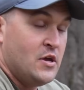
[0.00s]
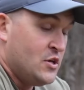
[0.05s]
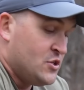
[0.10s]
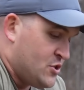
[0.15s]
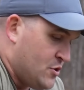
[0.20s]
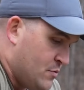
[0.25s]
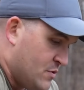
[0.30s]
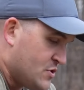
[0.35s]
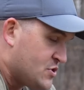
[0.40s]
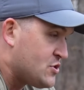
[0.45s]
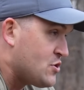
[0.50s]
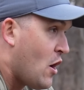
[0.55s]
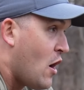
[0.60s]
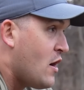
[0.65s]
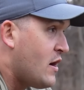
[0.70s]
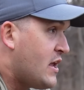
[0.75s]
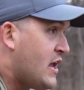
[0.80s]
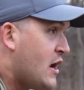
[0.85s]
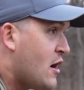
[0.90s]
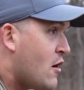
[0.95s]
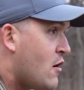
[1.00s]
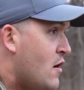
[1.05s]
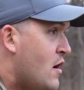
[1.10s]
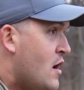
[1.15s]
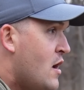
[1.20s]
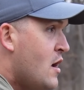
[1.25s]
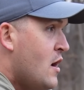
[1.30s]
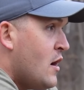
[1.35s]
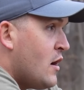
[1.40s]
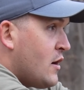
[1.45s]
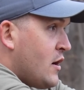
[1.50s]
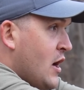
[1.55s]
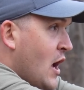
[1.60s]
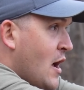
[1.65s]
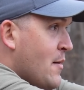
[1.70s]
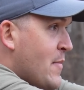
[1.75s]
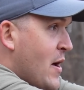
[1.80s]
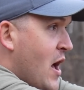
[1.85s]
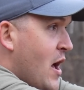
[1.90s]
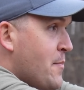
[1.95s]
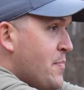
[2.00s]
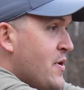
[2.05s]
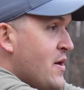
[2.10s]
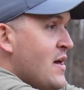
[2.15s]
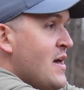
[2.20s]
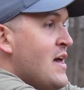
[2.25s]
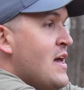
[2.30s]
So you wanna start here, come up.